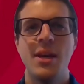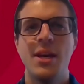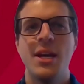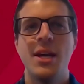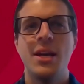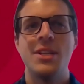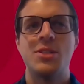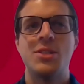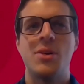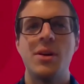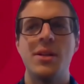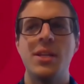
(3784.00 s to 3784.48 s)

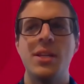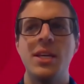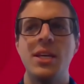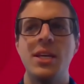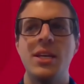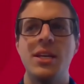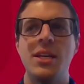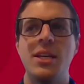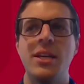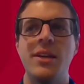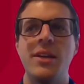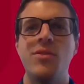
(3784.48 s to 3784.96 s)
So I
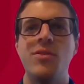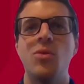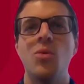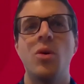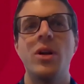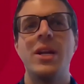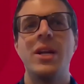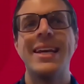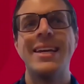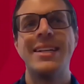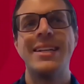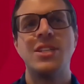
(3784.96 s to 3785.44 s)
think if you
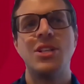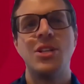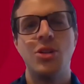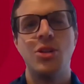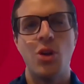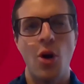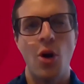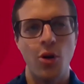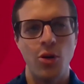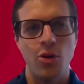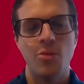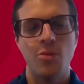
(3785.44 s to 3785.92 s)
want to get to
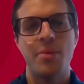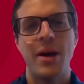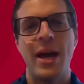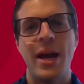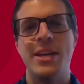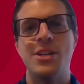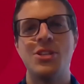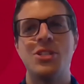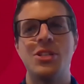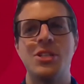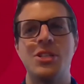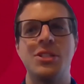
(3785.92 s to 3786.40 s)
know your
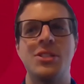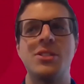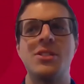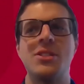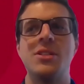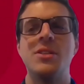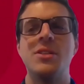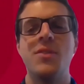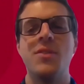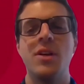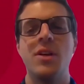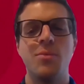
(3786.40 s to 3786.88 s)
patients
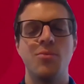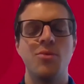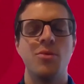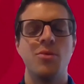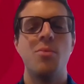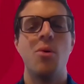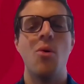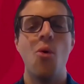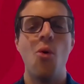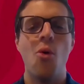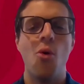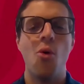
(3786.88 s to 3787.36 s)
and develop
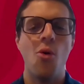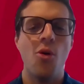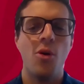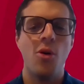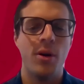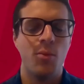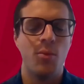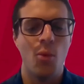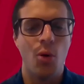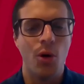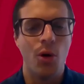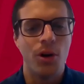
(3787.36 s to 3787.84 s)
rapport
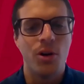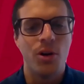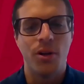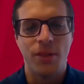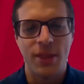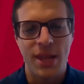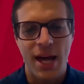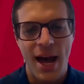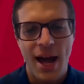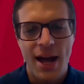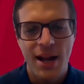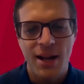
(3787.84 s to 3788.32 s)
and work
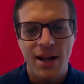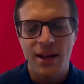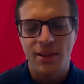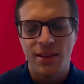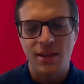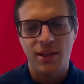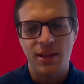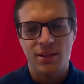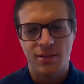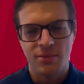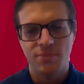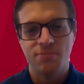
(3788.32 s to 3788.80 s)
on that, I
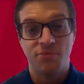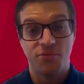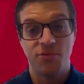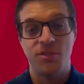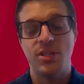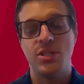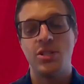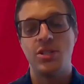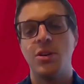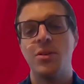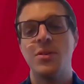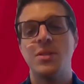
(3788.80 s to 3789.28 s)
think
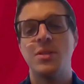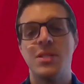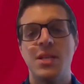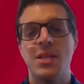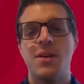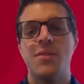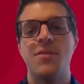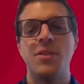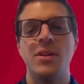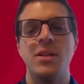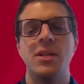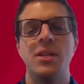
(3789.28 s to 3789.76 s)
physio is
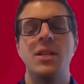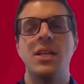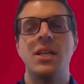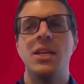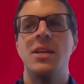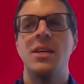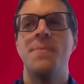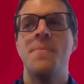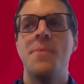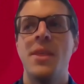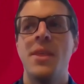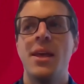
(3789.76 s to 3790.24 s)

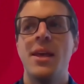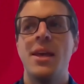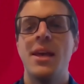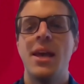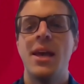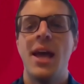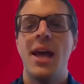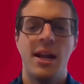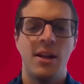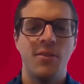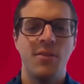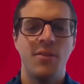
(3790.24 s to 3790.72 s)
definitely
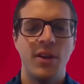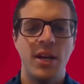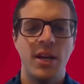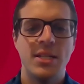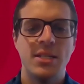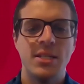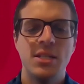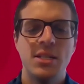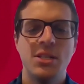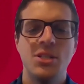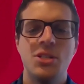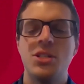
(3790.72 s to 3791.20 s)
an
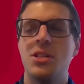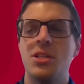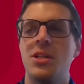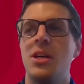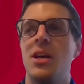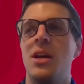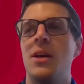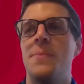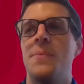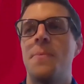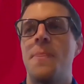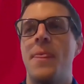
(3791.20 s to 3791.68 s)
advantage.
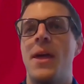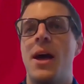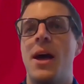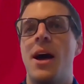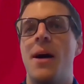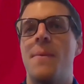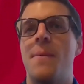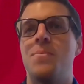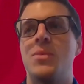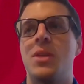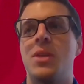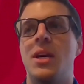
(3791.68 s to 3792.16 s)

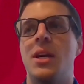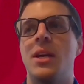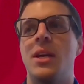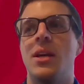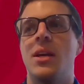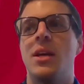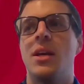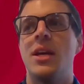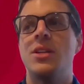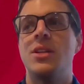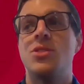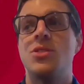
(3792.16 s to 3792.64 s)

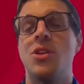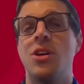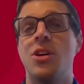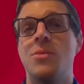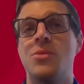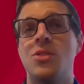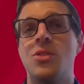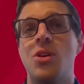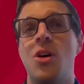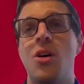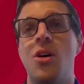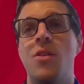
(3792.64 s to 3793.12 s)
In
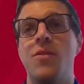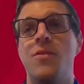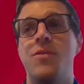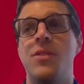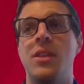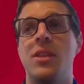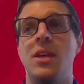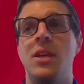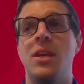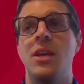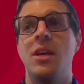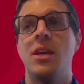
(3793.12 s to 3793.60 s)
terms of
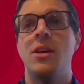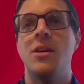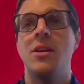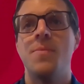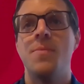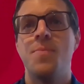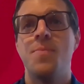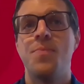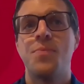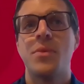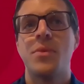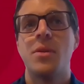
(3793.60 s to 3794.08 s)

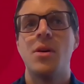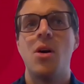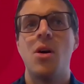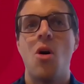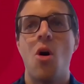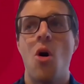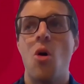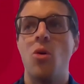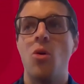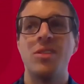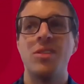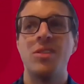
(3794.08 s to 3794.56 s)
the
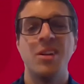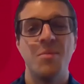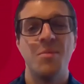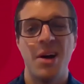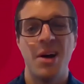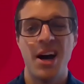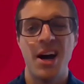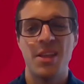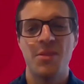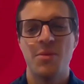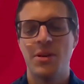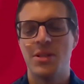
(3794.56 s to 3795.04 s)
alternate
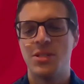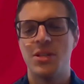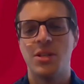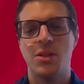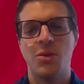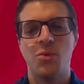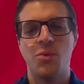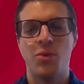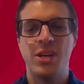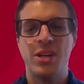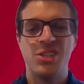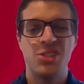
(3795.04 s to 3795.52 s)
pathways, so
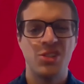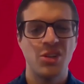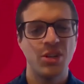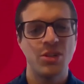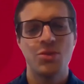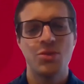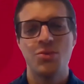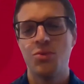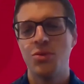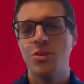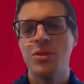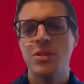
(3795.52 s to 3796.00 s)
the
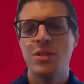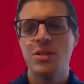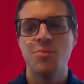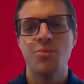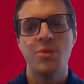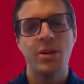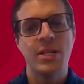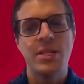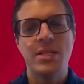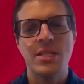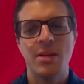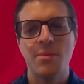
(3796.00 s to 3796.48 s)
research routes are
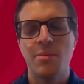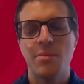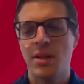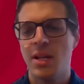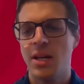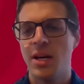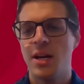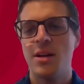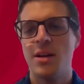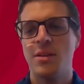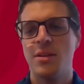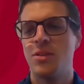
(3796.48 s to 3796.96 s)
pretty
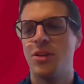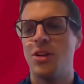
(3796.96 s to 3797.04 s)
similar.